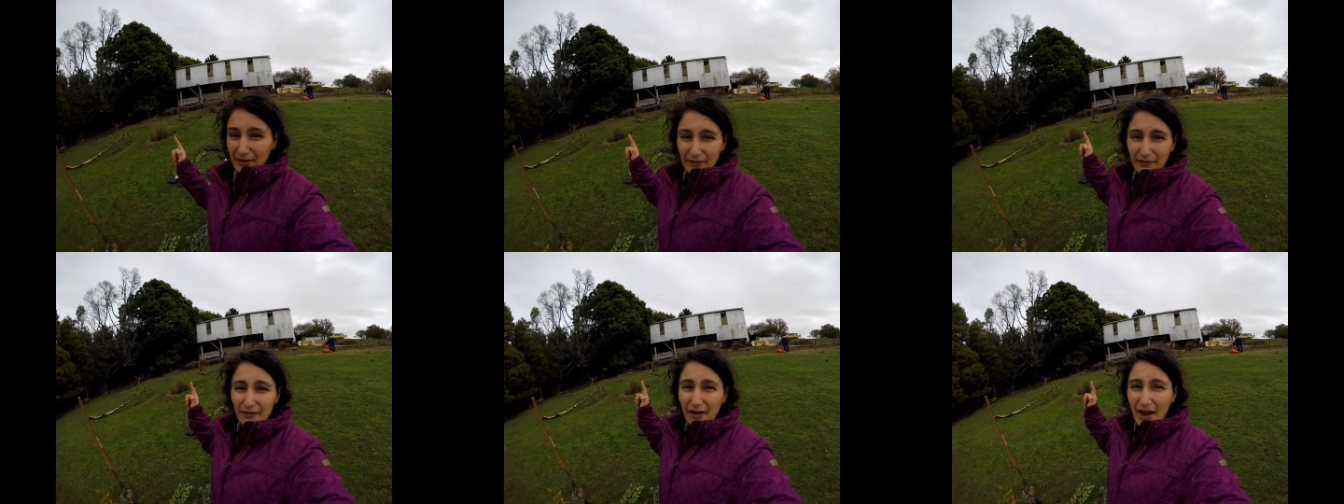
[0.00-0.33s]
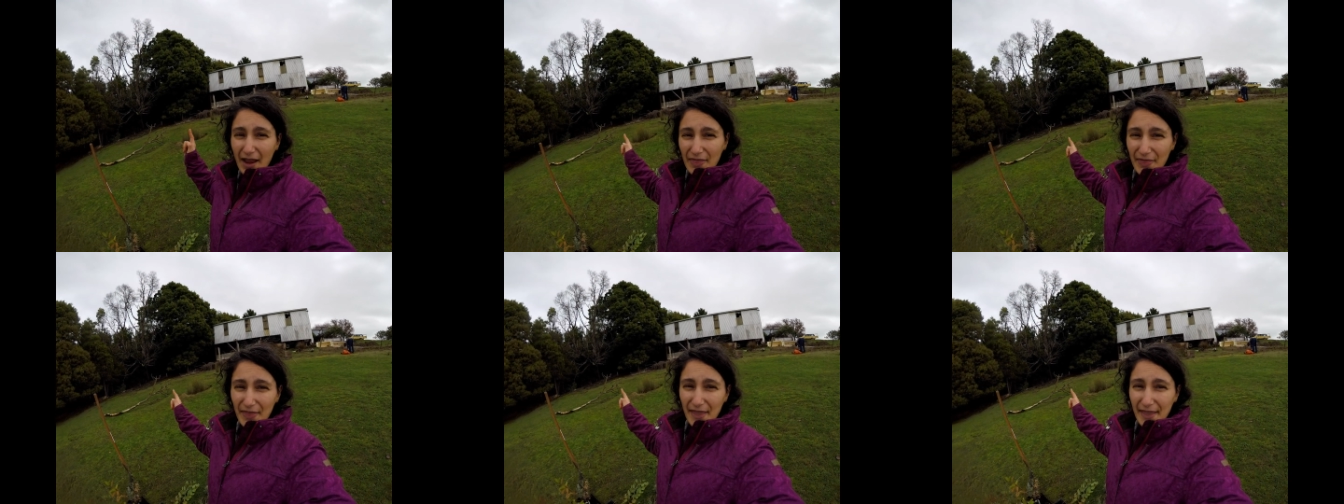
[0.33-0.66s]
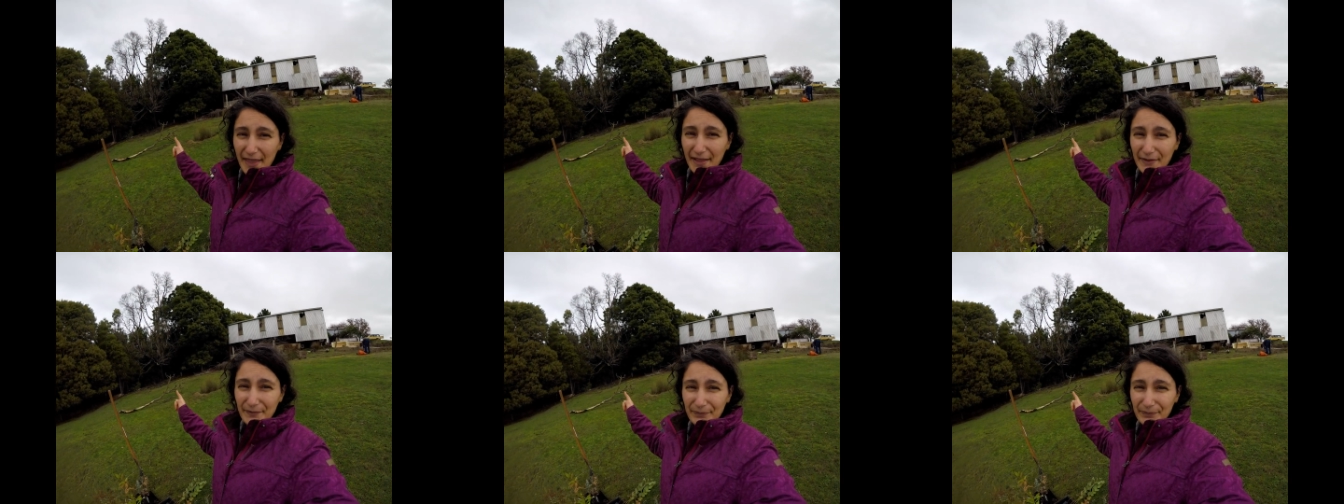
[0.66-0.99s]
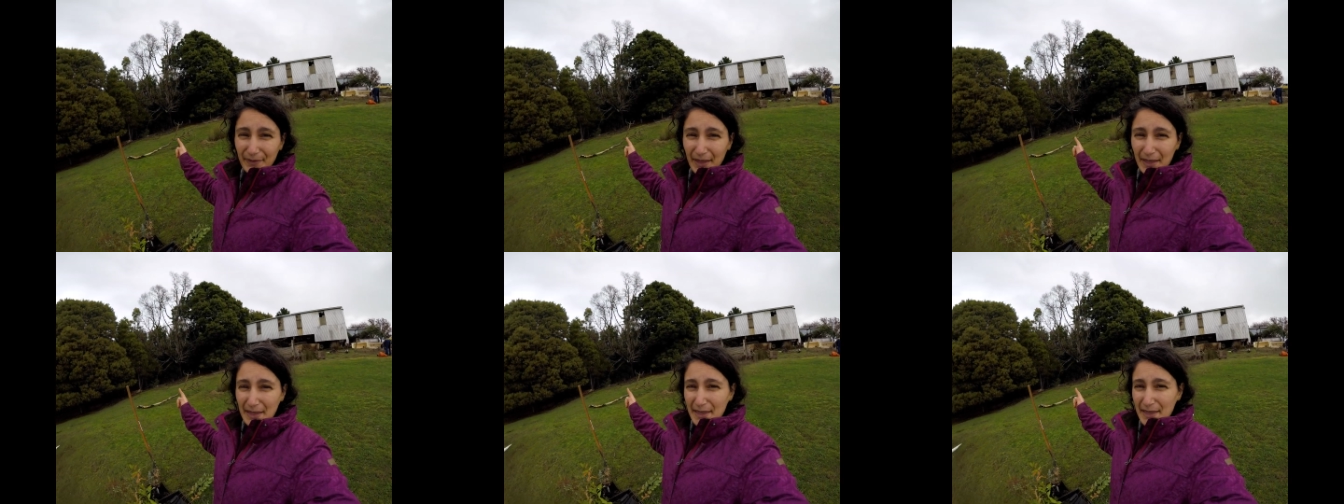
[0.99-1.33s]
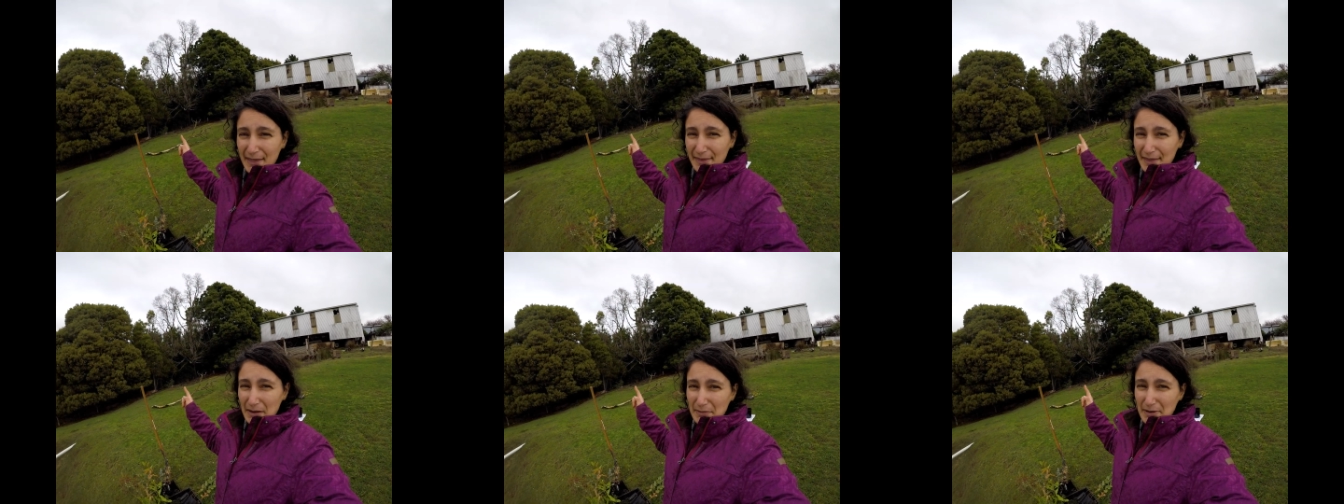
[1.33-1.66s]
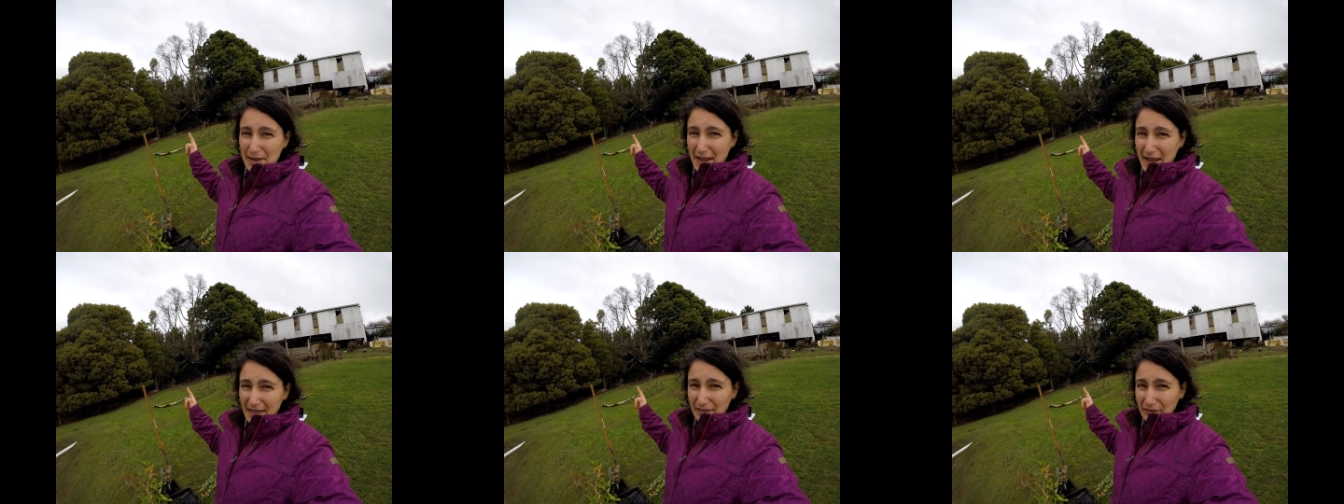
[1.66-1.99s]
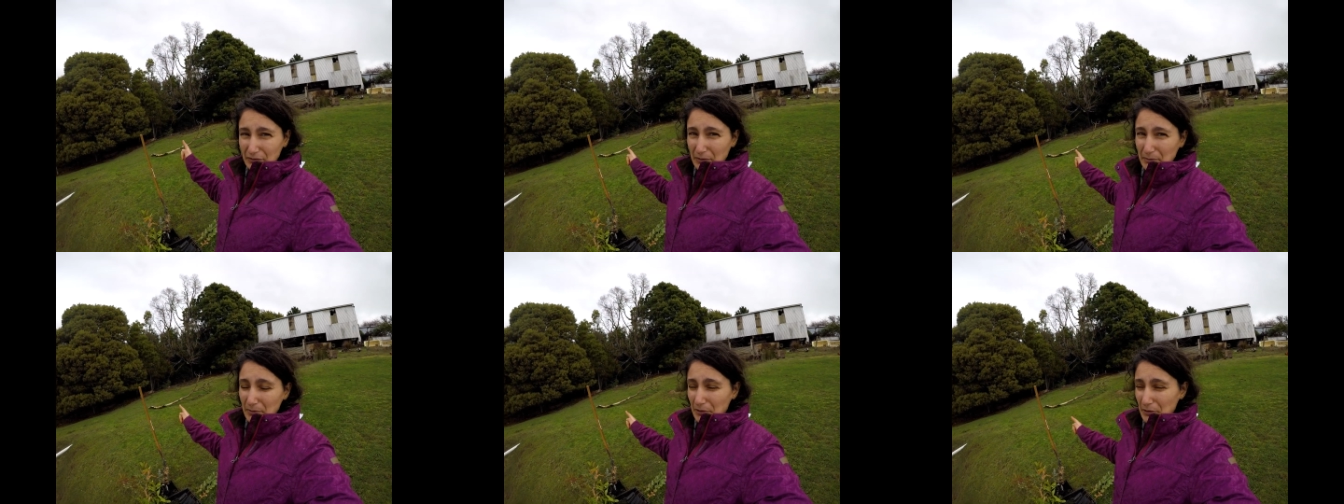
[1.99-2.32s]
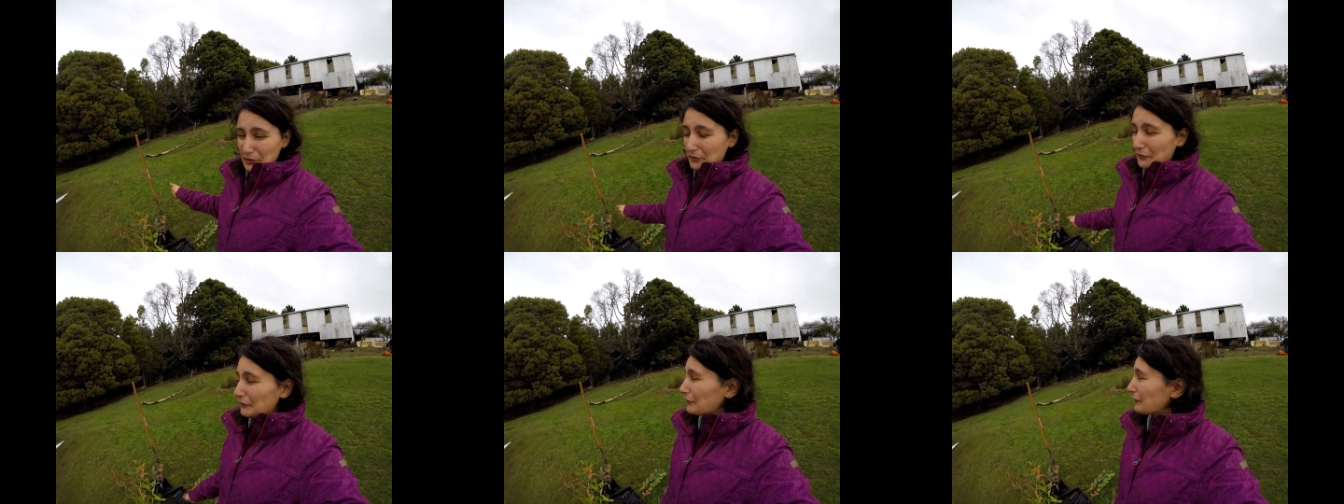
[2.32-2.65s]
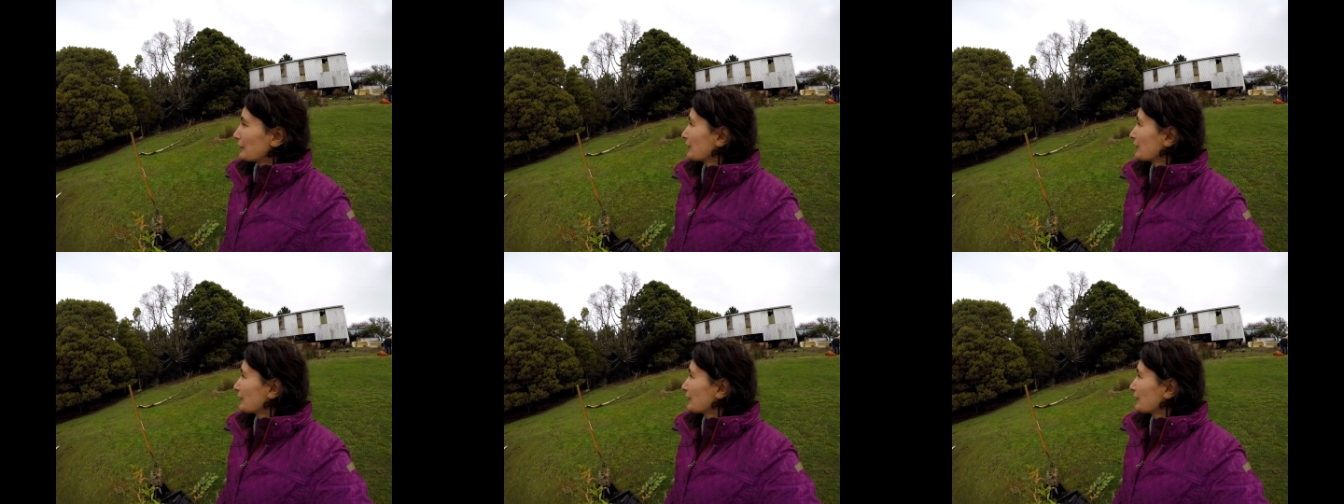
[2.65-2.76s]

right there that we need to remove.